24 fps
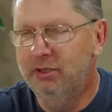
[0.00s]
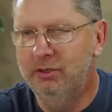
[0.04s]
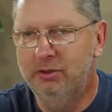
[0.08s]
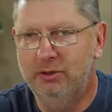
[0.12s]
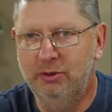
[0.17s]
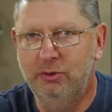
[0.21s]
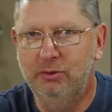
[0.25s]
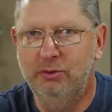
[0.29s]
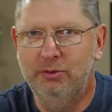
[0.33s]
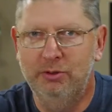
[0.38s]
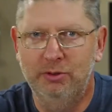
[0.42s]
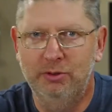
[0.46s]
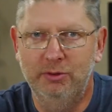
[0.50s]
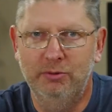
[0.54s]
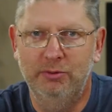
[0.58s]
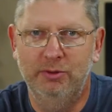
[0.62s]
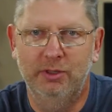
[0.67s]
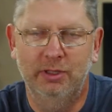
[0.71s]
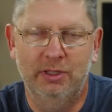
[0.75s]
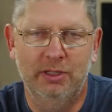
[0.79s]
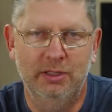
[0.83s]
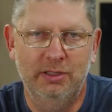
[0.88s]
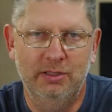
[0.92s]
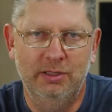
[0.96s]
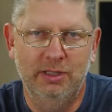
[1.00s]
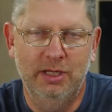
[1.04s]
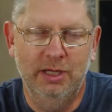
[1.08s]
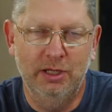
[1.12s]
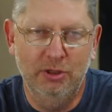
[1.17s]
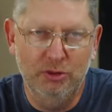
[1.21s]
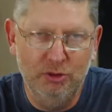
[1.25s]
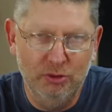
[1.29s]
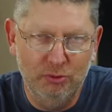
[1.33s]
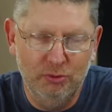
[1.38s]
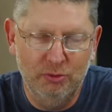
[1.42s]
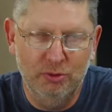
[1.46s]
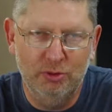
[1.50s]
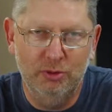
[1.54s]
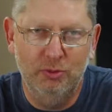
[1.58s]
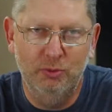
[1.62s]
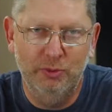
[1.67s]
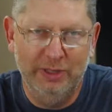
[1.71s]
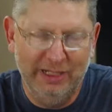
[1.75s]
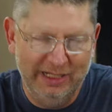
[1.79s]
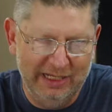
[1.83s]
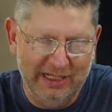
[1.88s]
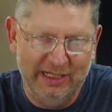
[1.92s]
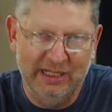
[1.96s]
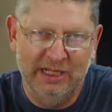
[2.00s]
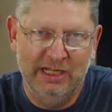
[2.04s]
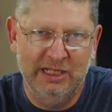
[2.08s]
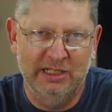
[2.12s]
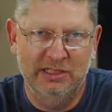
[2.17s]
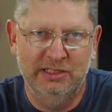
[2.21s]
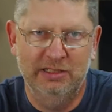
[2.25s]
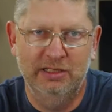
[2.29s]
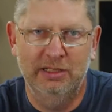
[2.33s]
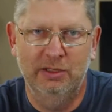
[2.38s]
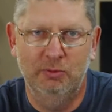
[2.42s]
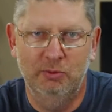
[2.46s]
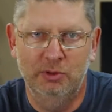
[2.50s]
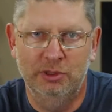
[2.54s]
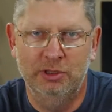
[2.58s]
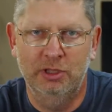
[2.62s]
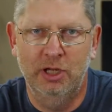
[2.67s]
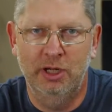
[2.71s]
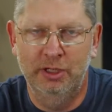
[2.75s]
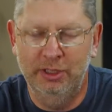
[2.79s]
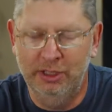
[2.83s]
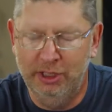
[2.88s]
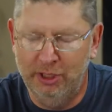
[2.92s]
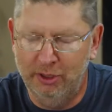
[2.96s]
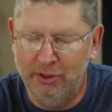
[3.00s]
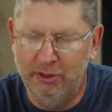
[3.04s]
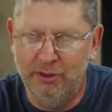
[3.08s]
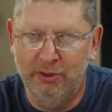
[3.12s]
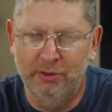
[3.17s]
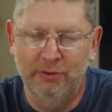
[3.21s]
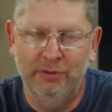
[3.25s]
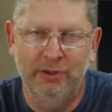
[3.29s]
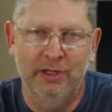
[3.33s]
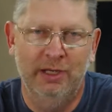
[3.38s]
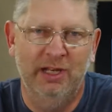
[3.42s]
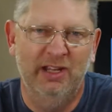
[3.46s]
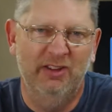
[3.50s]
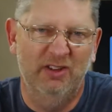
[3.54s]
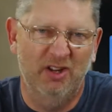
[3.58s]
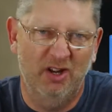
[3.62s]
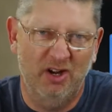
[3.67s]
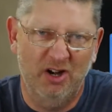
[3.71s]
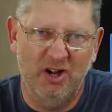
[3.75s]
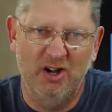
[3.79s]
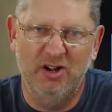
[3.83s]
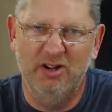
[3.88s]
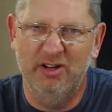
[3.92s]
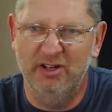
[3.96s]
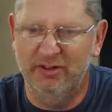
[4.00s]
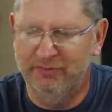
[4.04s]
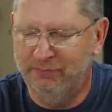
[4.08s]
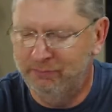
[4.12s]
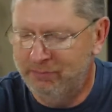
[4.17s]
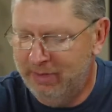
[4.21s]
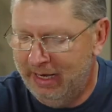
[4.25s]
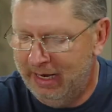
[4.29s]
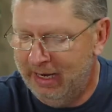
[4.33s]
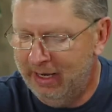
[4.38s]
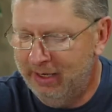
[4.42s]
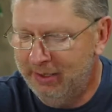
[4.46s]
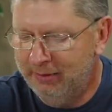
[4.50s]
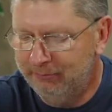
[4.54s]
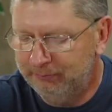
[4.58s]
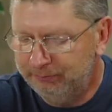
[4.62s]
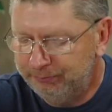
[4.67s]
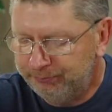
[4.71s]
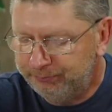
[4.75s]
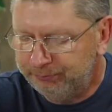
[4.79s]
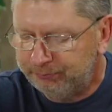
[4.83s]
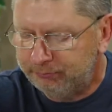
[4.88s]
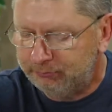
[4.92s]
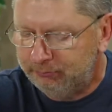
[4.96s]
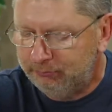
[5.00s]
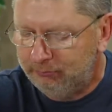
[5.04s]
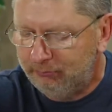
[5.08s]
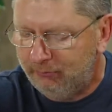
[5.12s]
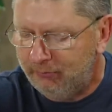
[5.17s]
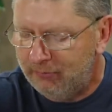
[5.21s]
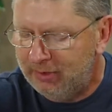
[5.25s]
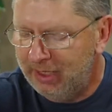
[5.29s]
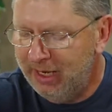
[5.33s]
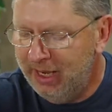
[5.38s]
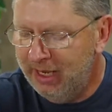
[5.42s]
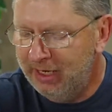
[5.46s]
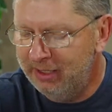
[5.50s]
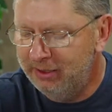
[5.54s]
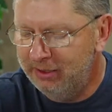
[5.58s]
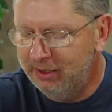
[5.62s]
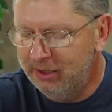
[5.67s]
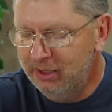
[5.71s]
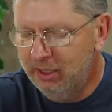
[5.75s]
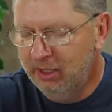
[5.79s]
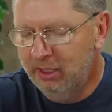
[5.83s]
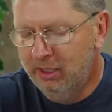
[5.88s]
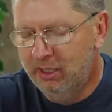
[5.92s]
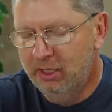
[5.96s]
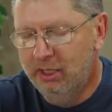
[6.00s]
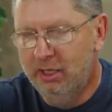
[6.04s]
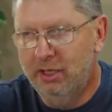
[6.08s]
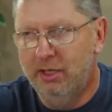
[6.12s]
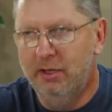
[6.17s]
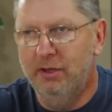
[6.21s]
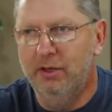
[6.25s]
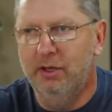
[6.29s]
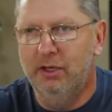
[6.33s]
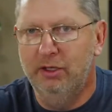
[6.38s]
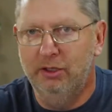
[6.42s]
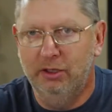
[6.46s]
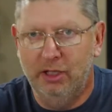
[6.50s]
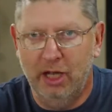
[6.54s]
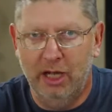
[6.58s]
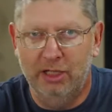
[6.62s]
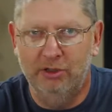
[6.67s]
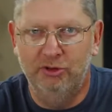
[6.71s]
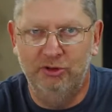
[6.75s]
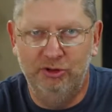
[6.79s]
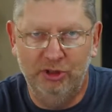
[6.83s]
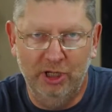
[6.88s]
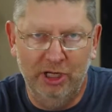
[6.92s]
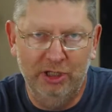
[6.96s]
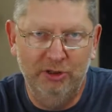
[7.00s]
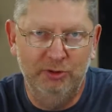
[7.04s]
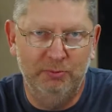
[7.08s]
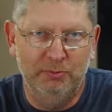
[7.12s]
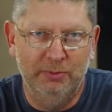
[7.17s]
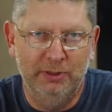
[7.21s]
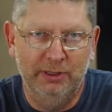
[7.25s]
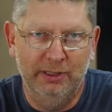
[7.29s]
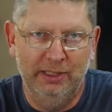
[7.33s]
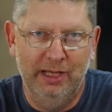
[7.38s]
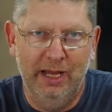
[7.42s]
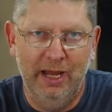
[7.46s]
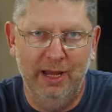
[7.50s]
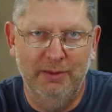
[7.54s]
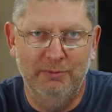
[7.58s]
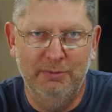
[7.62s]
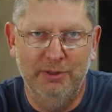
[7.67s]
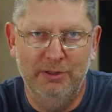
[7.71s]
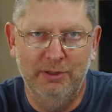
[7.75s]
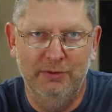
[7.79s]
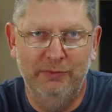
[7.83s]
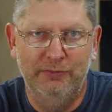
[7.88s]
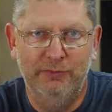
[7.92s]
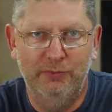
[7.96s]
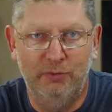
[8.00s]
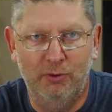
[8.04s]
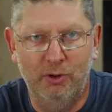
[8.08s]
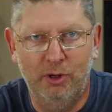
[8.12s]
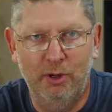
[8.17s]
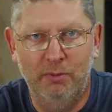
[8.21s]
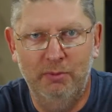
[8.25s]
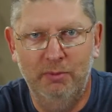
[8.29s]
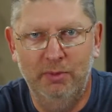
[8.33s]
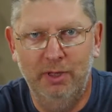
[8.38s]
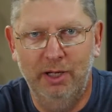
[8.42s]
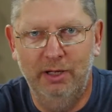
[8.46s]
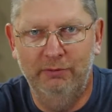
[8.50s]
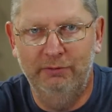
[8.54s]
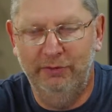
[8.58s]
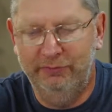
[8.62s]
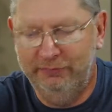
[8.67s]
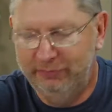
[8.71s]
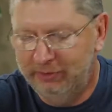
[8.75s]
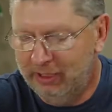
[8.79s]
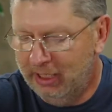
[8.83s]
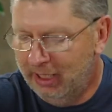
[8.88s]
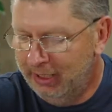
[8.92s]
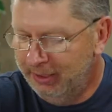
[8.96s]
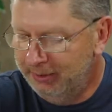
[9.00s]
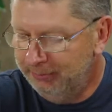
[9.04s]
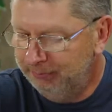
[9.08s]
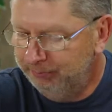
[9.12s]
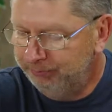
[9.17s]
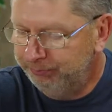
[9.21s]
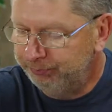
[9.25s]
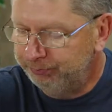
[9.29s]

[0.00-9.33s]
due to the continual wickedness that was on the earth and in the heart of man. And God's judgment came in the form of a flood.